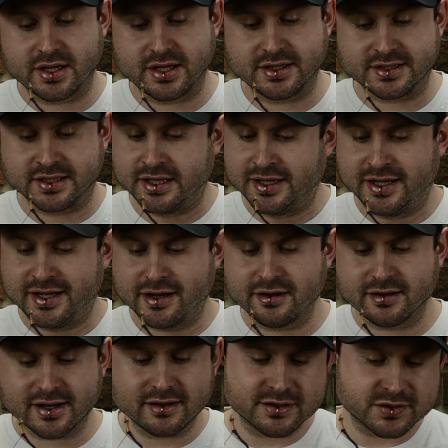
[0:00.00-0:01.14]
neat. Now you're
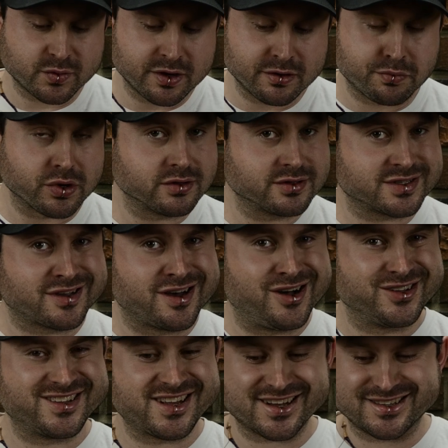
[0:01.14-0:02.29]
getting this weird bird
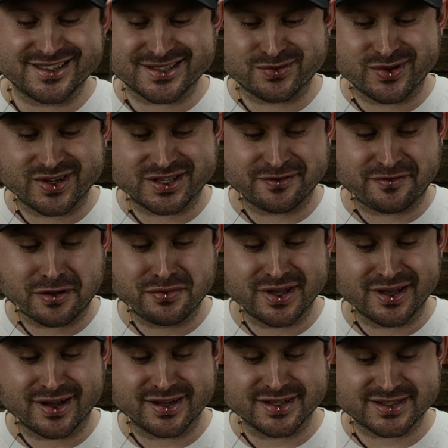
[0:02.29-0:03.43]
skull necklace, which if I'm being
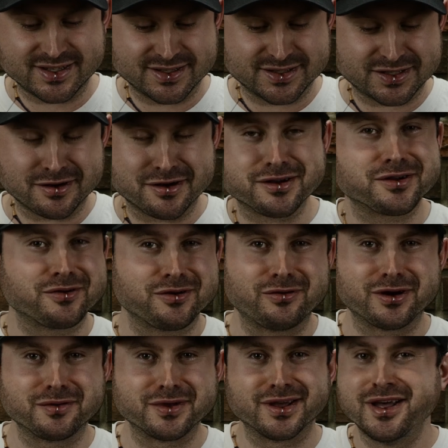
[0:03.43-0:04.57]
honest, is starting to grow
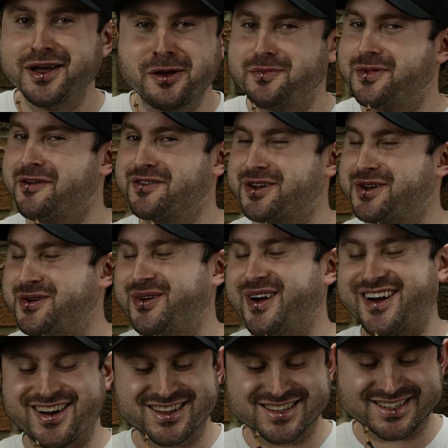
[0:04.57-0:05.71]
on me. Never gonna wear
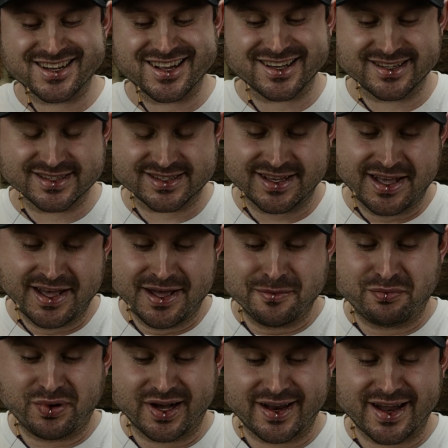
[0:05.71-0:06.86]
it as a necklace,
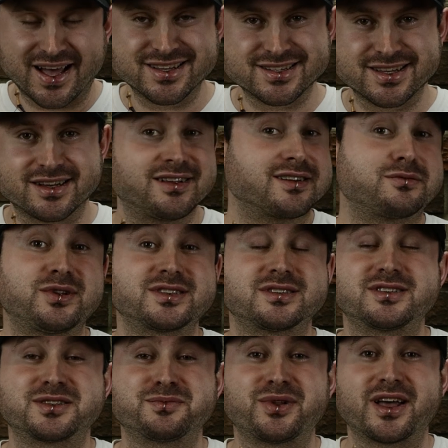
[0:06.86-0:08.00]
but as a collectible, as a
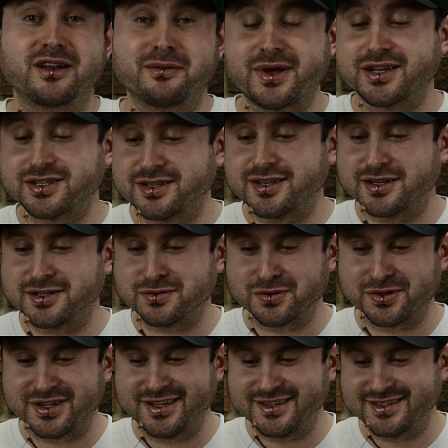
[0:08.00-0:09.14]
display item, I actually think it's
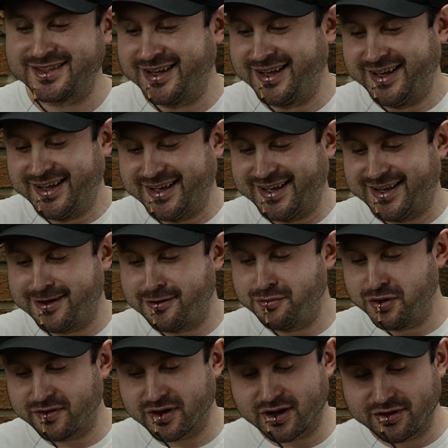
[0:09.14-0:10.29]
really neat.
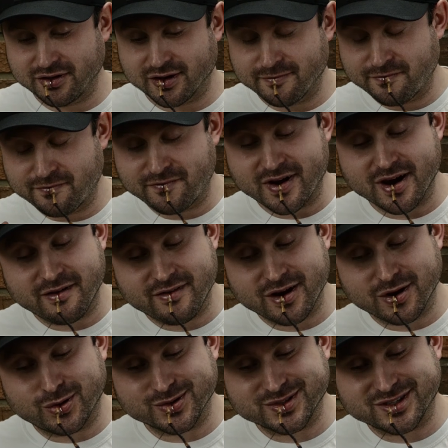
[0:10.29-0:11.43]
Moving on, you got a very, very
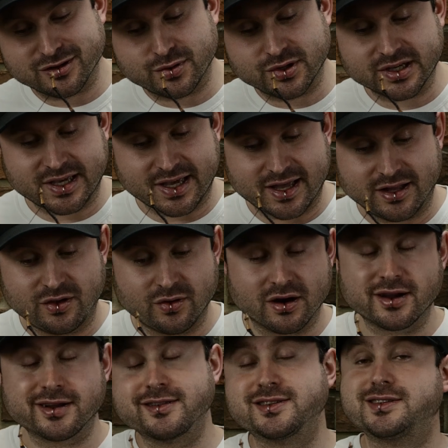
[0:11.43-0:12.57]
cool Steelbook, and you are
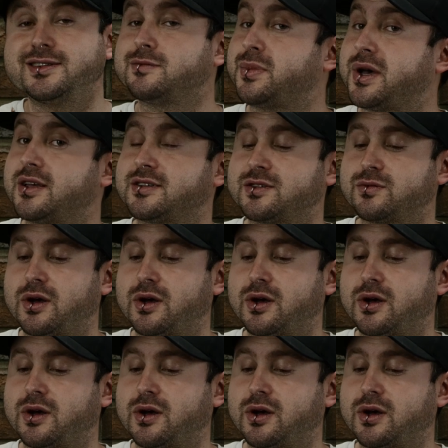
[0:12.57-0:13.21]
getting the season pass as